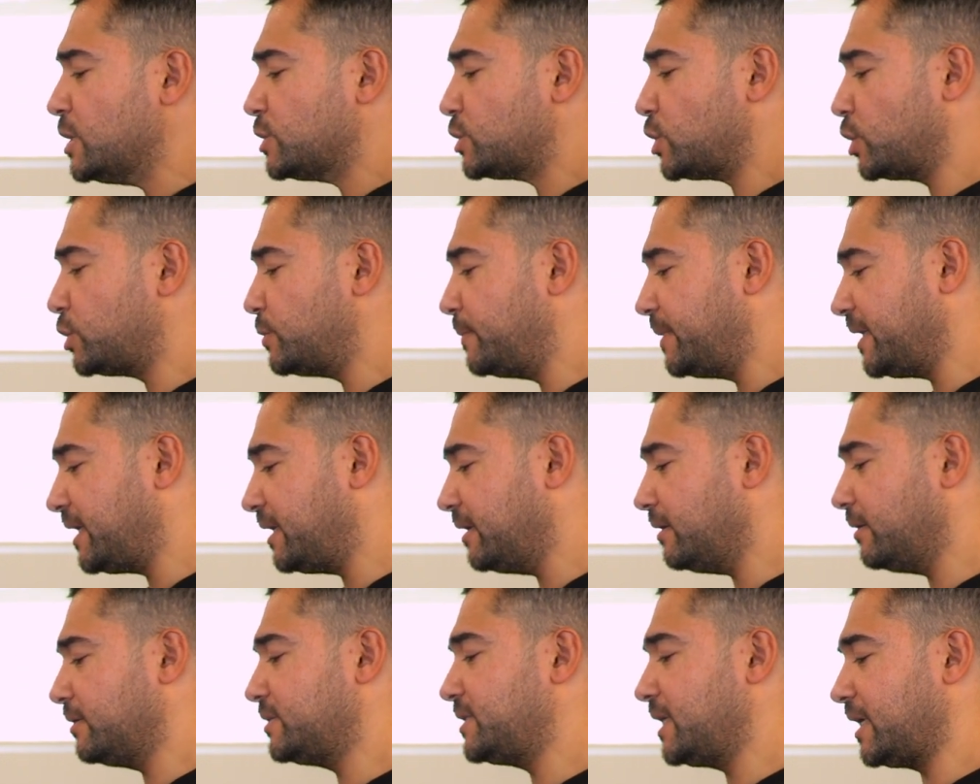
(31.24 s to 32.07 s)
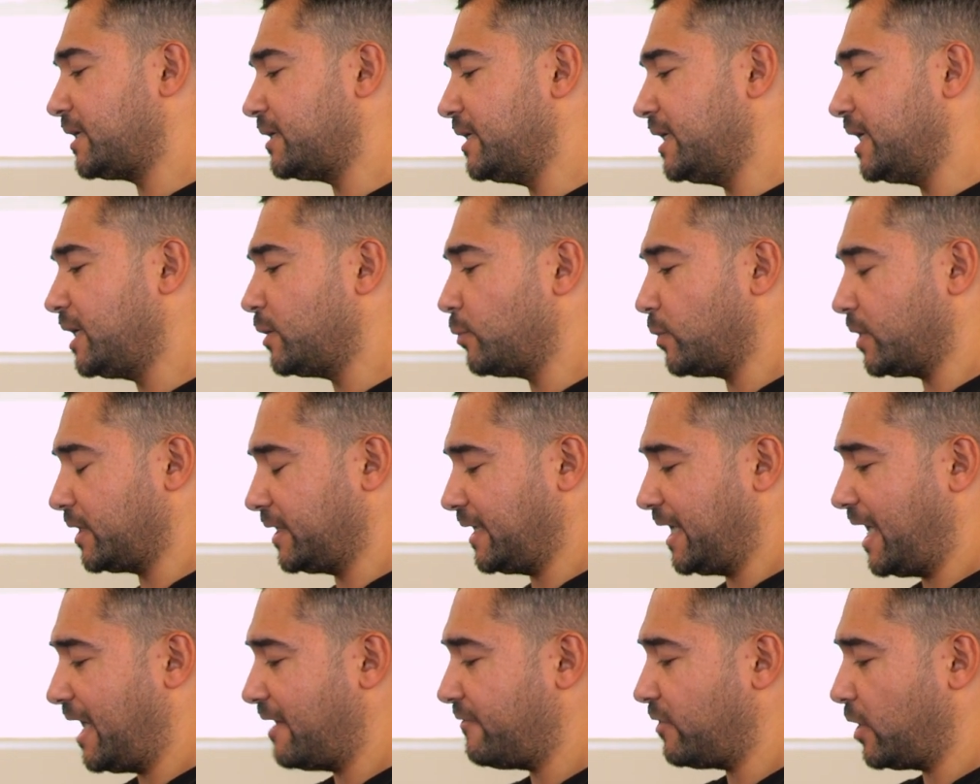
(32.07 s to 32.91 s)
So to begin our technique, we're
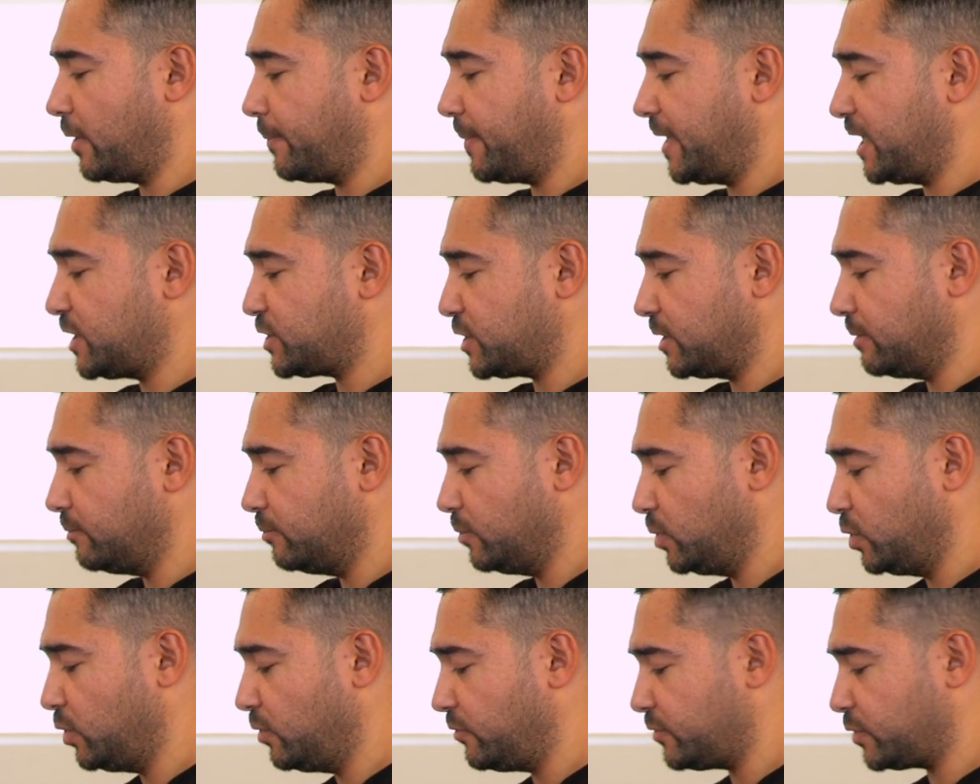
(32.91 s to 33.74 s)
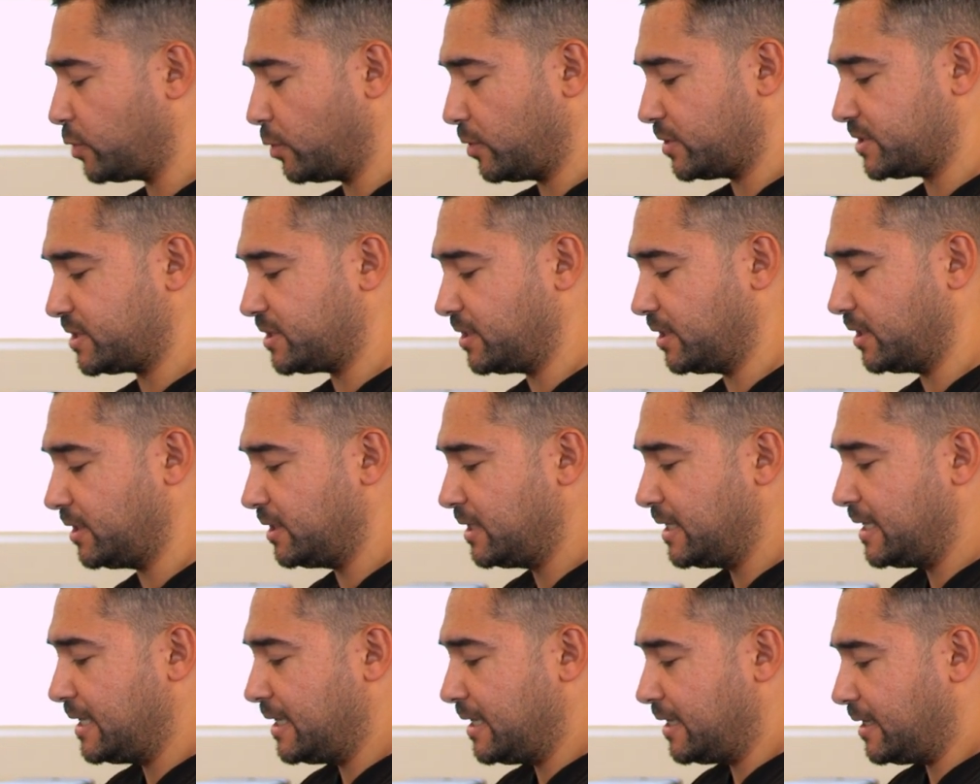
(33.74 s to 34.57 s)
going to have our patient move towards the
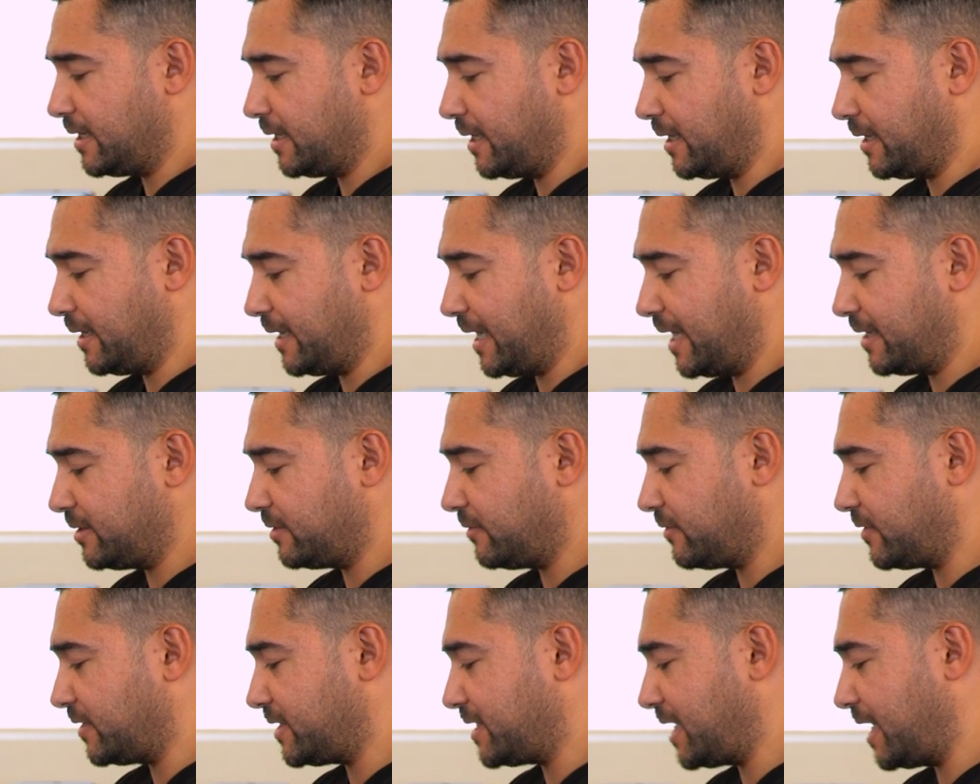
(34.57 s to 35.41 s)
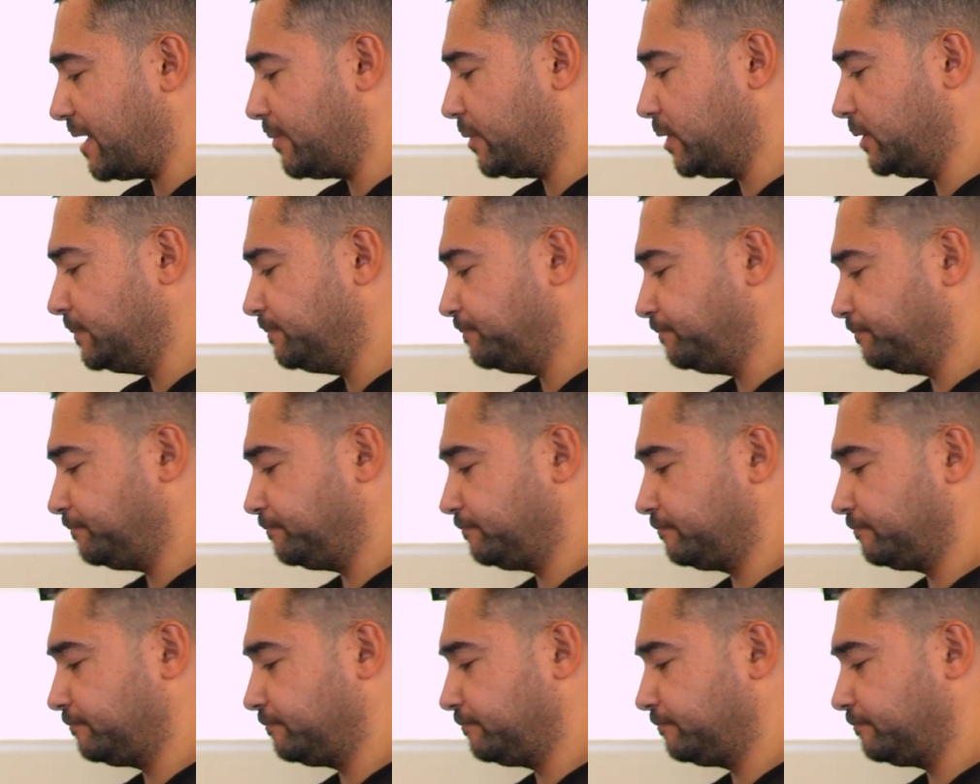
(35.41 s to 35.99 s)
end of the table.